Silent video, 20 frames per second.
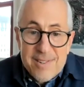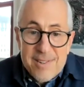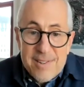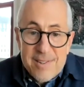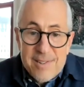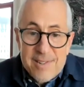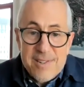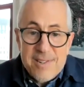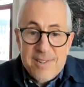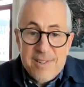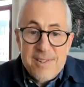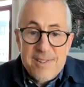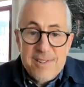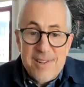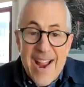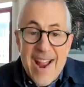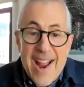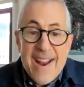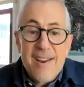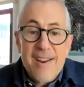
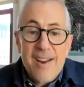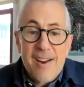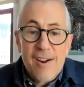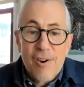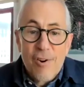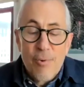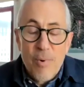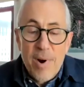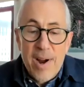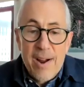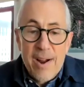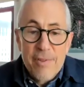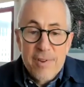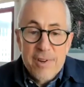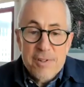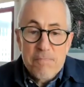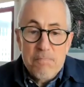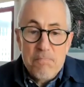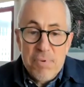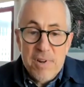standing around
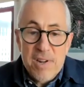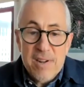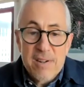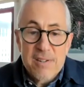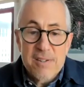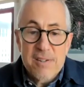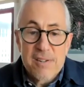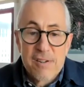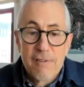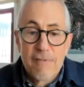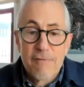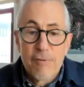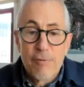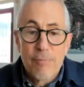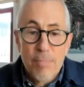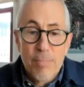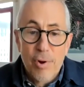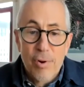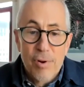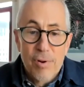this big silver
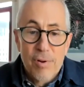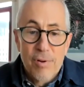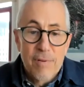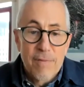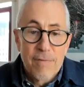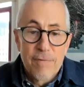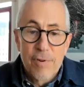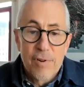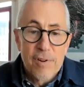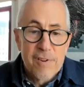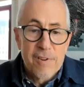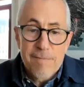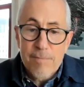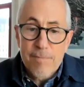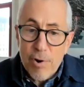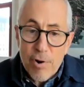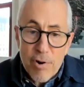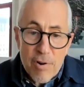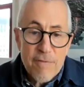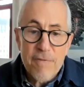bowl full of
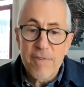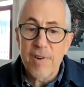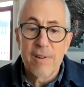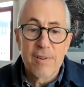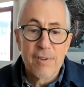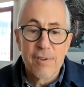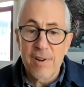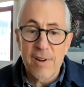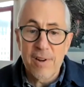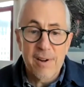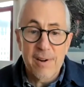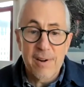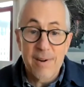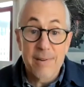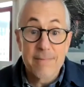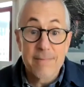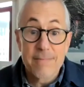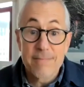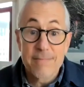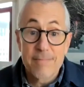perfect
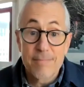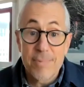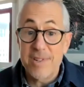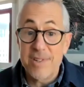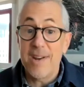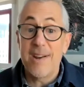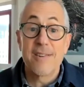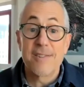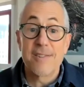looking potato